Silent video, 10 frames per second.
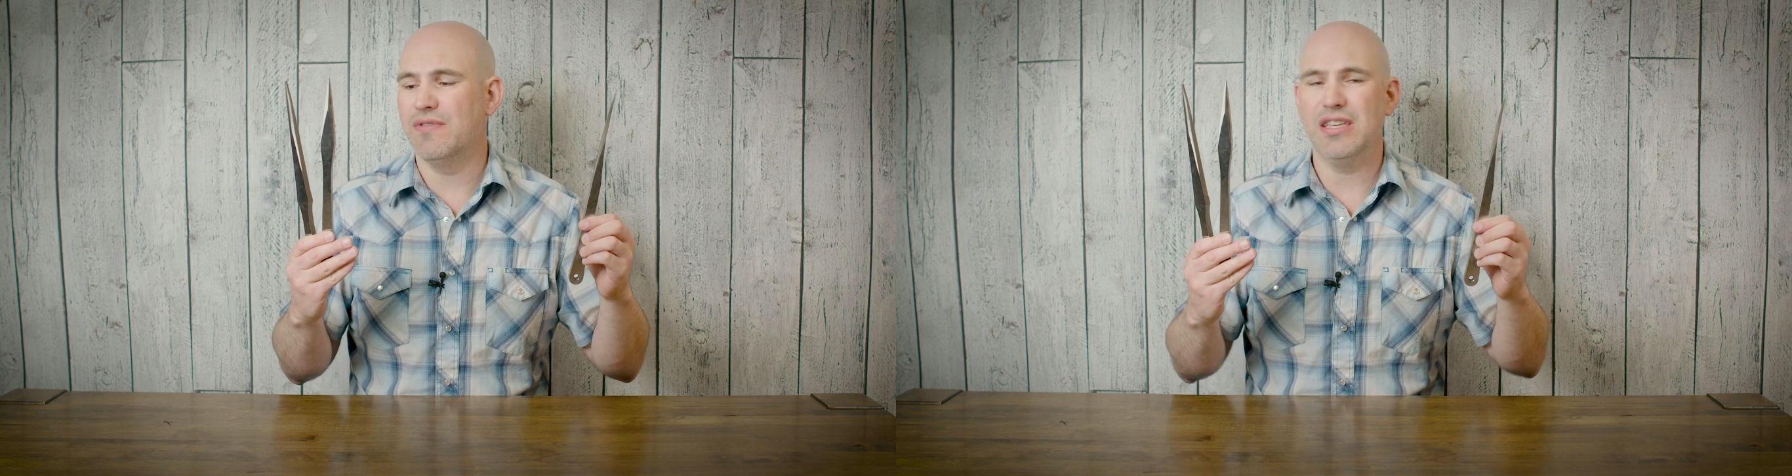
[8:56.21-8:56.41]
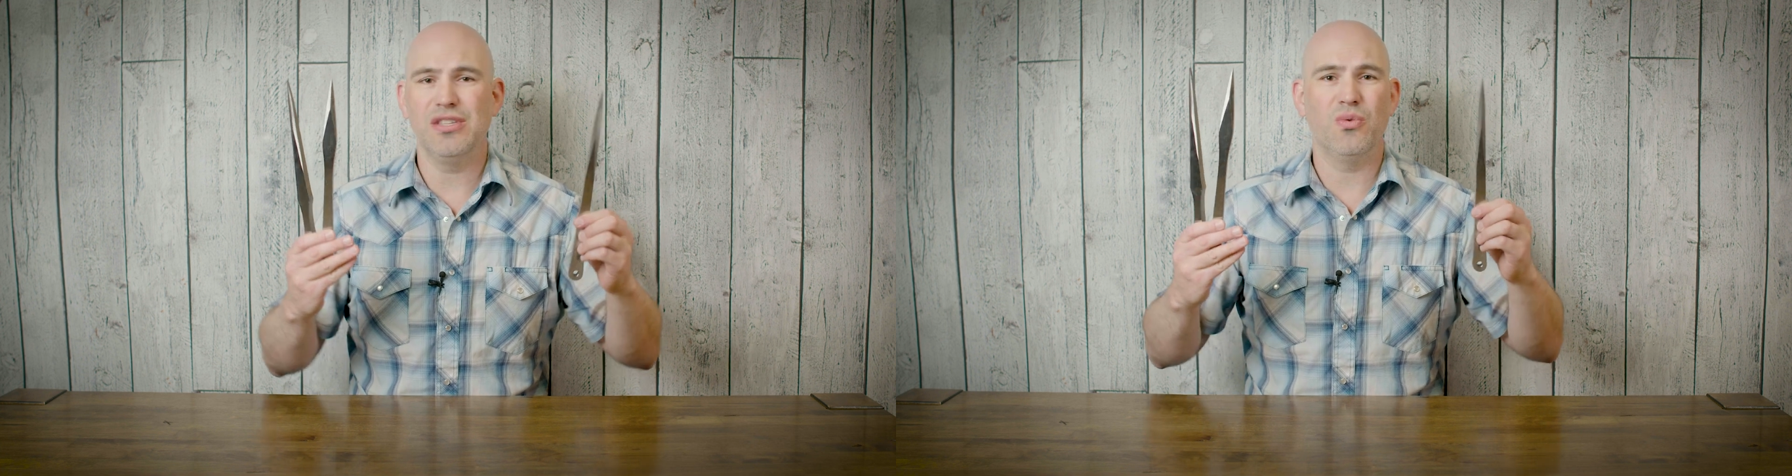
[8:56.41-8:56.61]

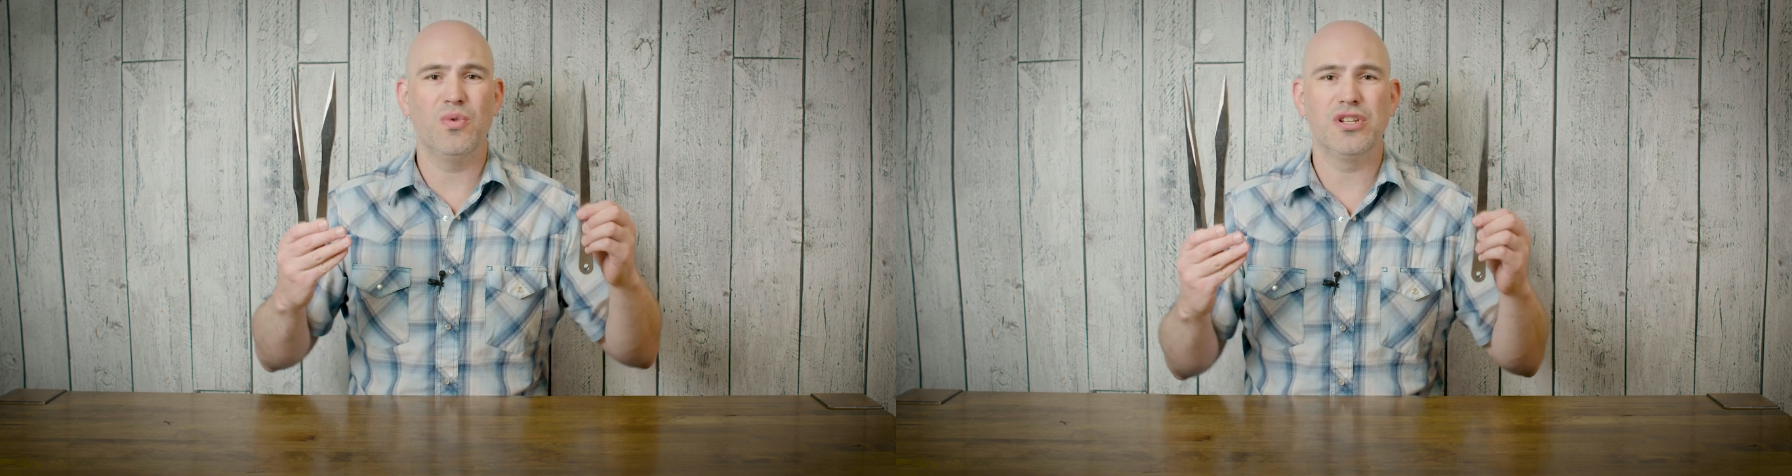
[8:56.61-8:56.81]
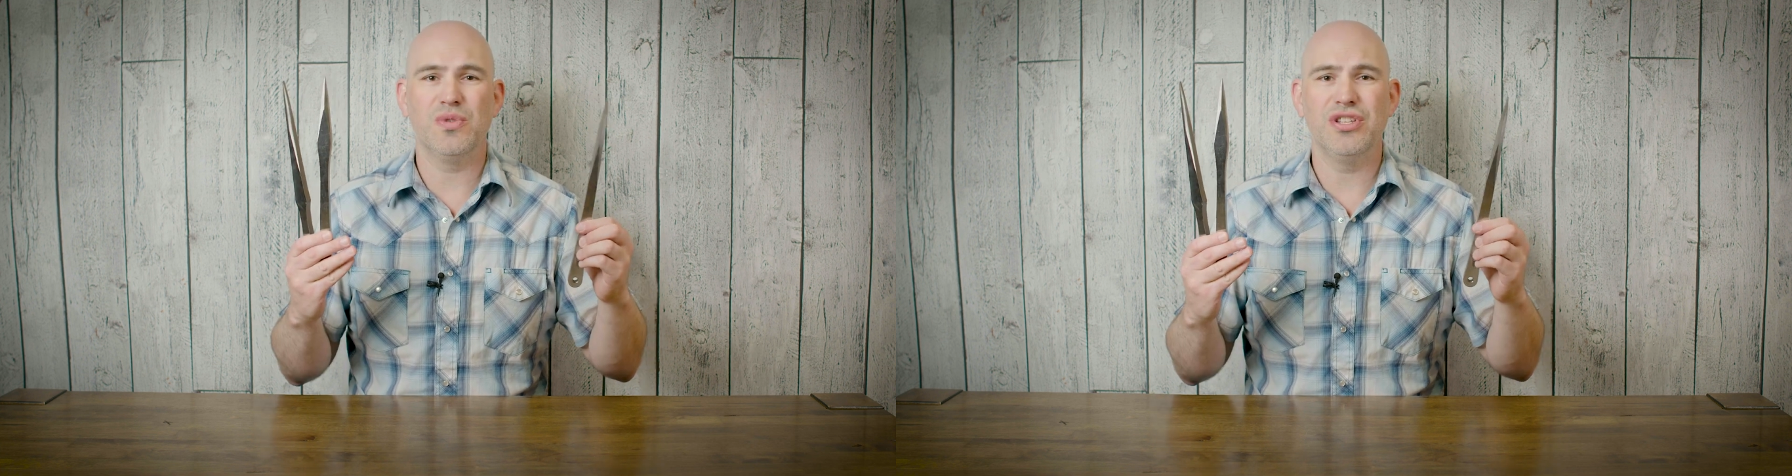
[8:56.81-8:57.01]
these,
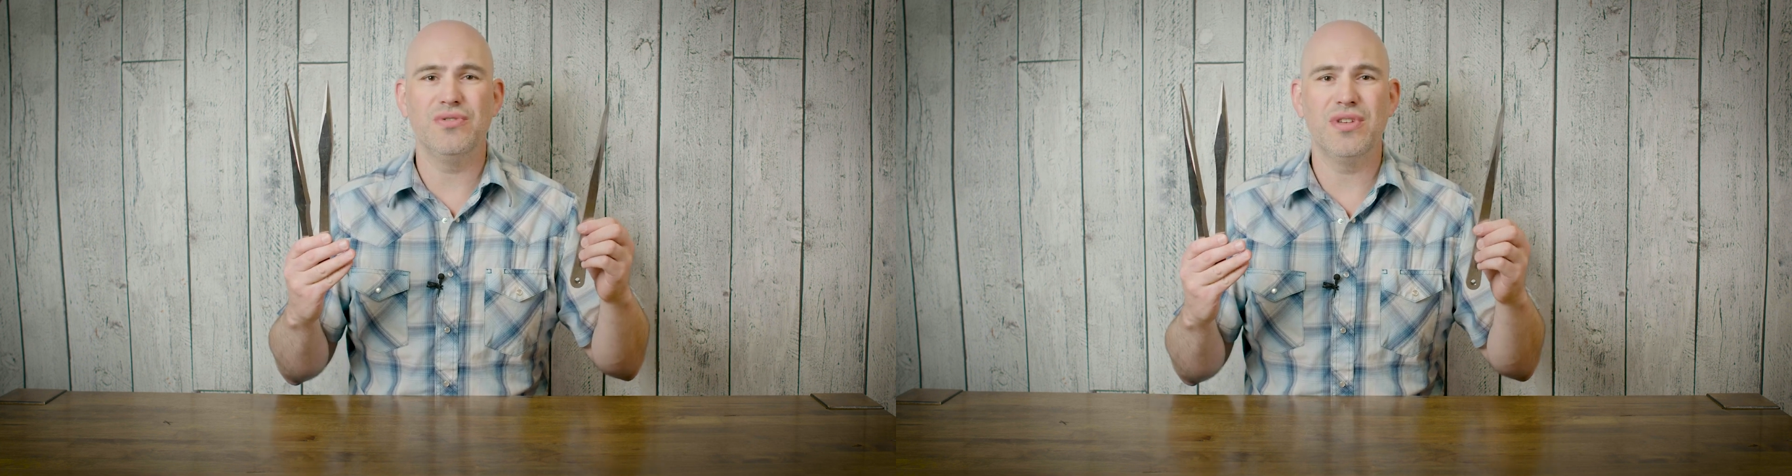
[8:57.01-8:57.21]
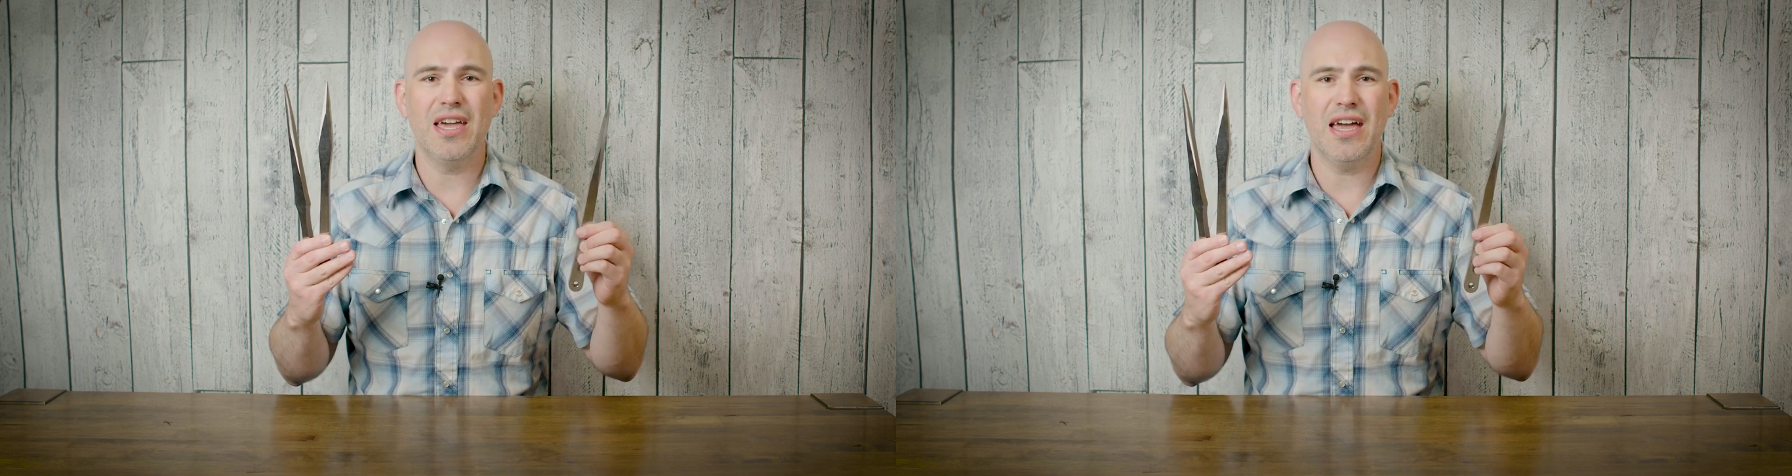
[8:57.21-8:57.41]
which one do
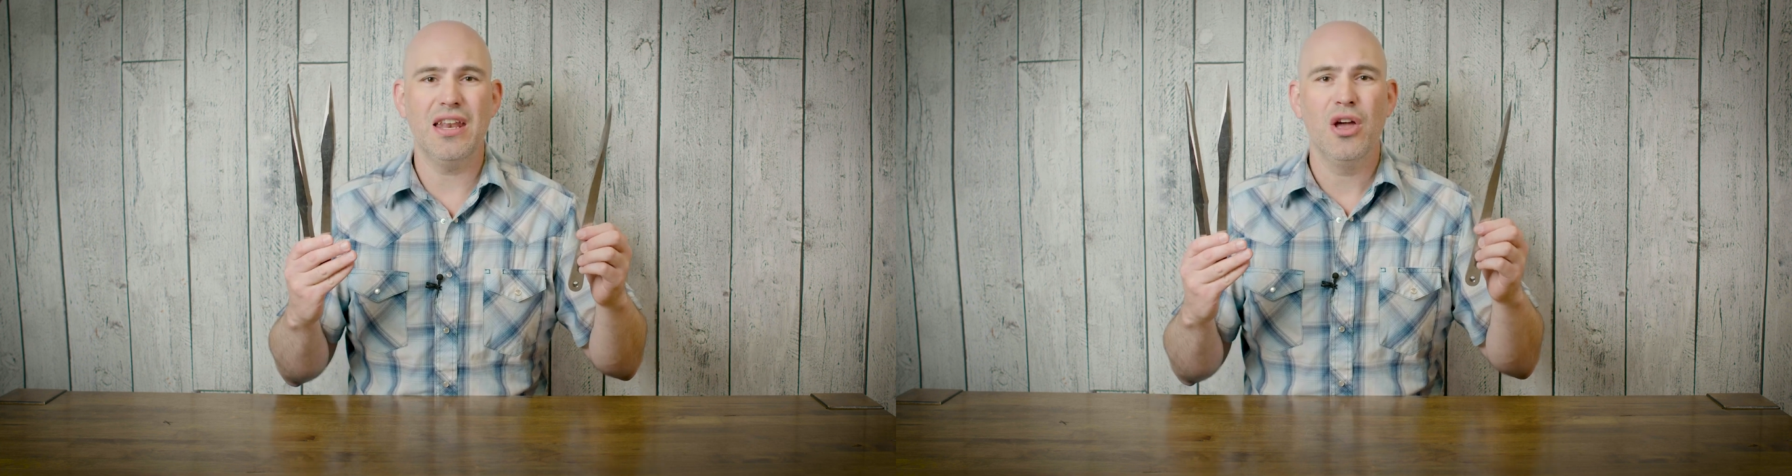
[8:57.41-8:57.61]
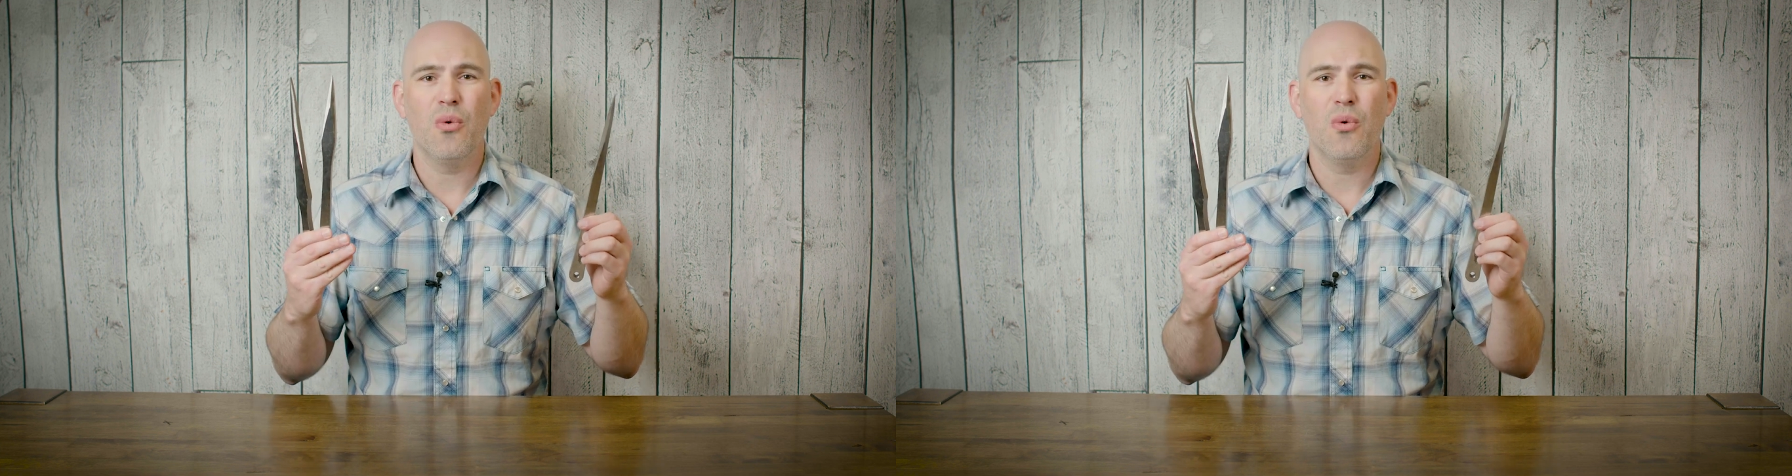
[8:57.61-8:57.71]
you get?